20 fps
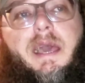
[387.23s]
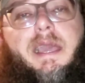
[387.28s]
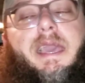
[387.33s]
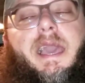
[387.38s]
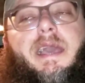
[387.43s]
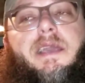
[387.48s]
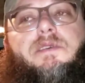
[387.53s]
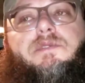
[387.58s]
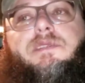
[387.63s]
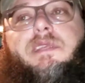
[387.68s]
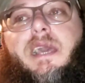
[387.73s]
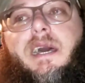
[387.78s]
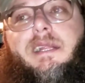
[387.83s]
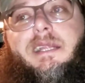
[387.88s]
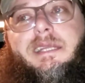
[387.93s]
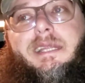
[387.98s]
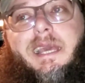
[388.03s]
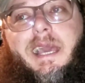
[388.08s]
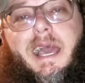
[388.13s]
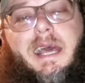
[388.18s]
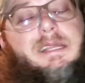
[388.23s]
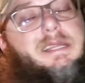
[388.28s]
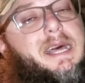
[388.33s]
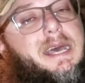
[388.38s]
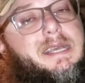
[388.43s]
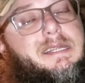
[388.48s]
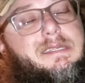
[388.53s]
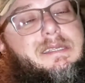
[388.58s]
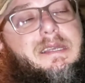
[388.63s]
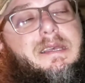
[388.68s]
I can't use the LED
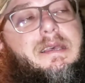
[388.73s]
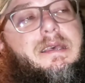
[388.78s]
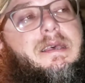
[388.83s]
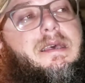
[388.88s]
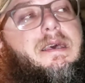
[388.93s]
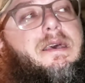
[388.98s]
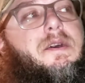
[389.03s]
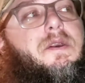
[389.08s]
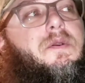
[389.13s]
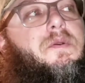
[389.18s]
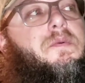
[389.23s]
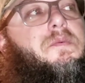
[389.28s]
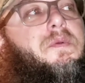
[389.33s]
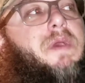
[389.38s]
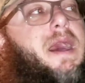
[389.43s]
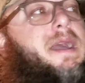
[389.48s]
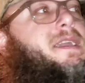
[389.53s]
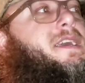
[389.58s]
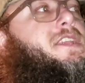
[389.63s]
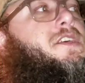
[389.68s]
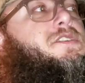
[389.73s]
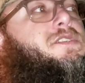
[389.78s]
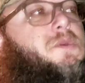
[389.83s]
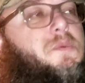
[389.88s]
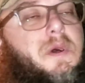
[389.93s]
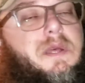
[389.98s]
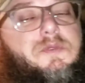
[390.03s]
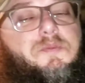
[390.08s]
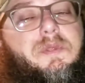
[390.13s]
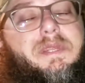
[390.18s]
headlights. Well, I could use the
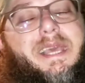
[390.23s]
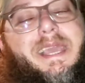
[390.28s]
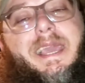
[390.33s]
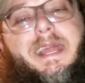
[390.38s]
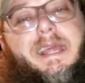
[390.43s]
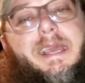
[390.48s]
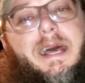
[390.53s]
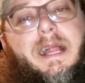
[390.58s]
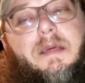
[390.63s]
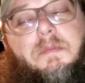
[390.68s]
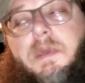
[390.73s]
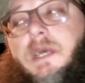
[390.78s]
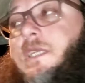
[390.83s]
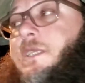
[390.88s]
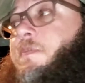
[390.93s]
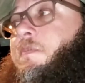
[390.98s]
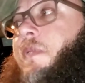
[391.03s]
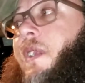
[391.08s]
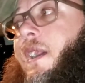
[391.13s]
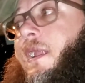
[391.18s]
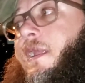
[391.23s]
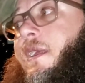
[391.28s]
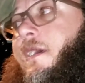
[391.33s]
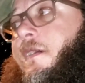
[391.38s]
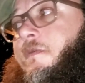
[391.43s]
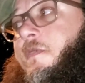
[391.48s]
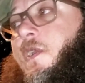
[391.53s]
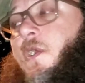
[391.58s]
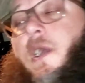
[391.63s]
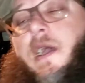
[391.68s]
ones with the heating elements, but
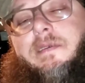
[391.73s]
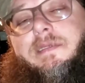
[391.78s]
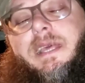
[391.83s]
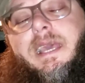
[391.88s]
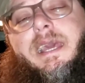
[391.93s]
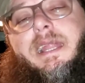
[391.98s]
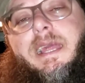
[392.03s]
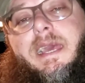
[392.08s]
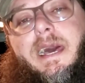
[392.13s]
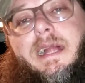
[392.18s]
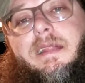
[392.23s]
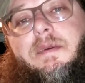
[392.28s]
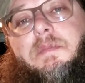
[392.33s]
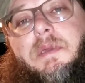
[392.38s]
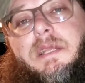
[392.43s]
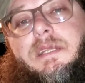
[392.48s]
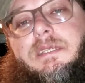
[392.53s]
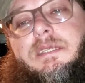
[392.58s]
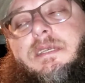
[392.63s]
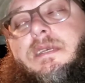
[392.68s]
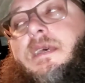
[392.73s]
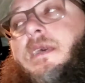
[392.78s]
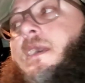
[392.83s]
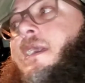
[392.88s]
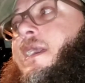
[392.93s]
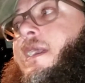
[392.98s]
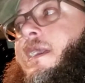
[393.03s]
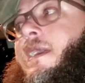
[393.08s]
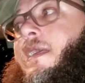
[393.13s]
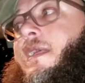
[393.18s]
if you don't have the heating elements,
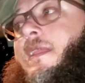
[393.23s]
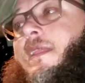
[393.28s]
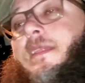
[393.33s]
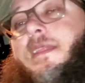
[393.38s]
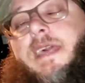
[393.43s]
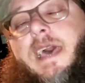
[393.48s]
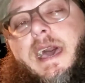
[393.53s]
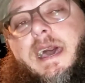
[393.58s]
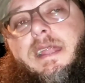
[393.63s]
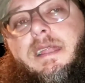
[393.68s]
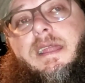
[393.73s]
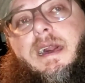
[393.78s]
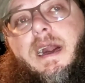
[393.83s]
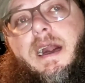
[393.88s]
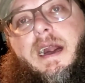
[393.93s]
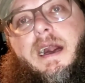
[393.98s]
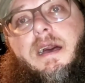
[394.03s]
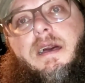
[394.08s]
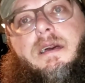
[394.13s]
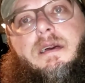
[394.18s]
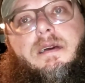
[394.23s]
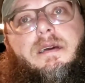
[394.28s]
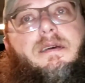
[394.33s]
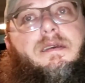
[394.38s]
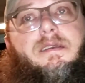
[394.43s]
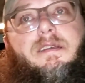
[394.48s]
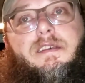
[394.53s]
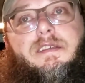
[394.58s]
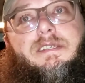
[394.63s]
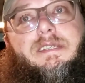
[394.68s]
then
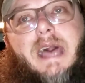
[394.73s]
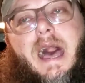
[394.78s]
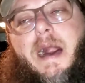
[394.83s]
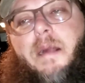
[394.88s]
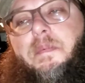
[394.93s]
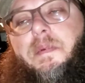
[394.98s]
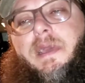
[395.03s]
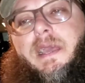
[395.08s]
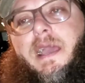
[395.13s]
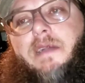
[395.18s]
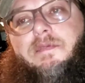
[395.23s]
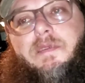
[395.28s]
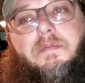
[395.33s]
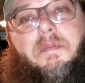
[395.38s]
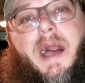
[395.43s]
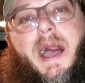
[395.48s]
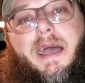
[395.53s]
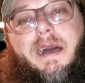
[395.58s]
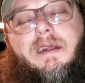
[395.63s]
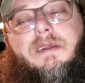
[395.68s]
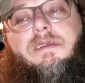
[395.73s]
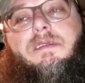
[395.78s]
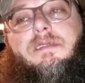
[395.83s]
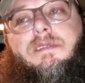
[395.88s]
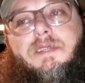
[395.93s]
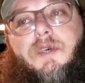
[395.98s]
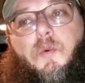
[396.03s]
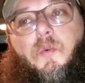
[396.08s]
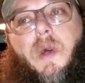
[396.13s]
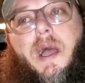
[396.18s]
you're stopping every mile
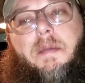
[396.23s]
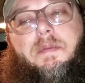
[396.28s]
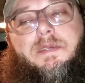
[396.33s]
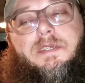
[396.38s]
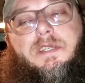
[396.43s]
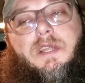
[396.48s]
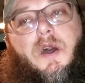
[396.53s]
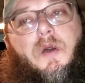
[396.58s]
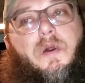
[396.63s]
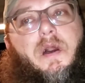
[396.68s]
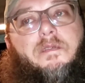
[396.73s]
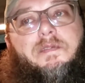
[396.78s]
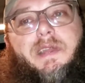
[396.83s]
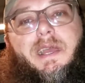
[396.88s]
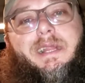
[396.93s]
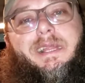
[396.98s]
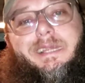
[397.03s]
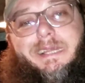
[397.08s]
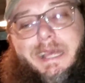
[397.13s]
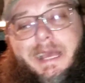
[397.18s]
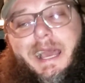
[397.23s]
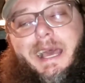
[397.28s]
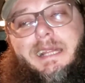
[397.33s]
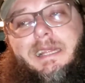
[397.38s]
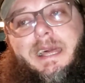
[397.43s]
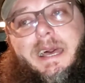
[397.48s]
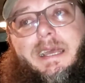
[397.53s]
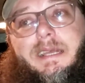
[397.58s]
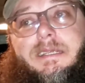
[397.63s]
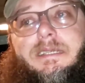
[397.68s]
to wipe snow off your LED
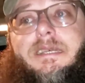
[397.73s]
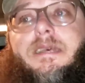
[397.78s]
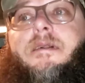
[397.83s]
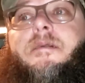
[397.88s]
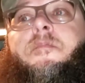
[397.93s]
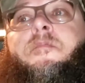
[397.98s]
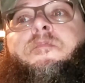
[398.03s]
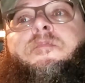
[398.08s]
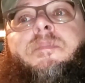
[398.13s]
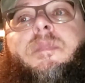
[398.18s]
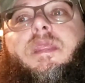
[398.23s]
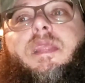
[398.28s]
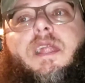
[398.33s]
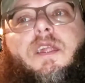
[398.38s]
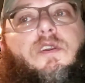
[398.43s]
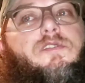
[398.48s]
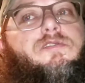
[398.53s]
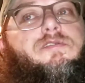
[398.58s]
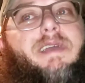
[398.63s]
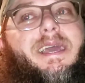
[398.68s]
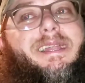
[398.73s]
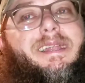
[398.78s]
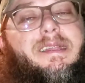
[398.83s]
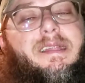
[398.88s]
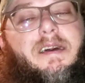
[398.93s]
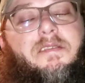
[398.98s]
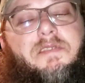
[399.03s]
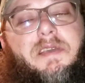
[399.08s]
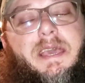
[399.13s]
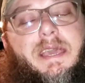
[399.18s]
headlights. They don't create
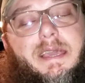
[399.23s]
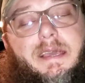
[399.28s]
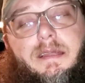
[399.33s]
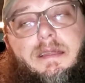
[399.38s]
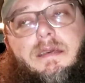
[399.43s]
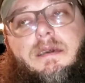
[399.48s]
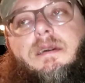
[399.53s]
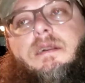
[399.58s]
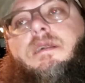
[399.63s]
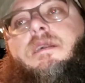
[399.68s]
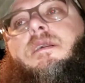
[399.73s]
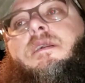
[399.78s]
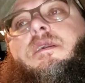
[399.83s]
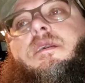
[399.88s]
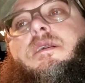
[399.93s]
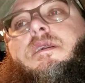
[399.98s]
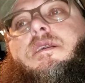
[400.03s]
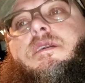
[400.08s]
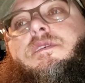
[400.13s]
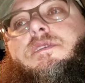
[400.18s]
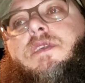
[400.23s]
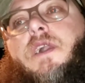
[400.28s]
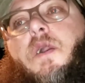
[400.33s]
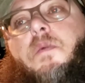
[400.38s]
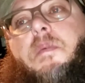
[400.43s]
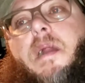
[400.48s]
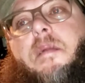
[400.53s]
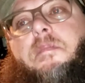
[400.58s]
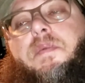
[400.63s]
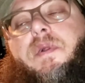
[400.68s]
enough heat. So
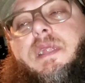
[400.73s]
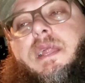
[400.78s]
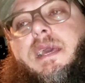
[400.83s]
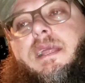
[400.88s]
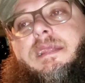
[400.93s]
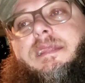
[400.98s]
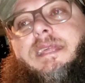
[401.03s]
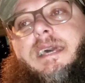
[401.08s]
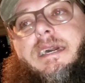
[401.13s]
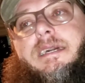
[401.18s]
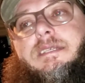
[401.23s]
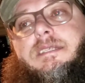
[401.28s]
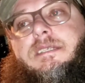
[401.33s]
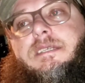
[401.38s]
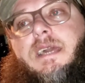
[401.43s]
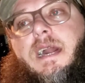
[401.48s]
by putting this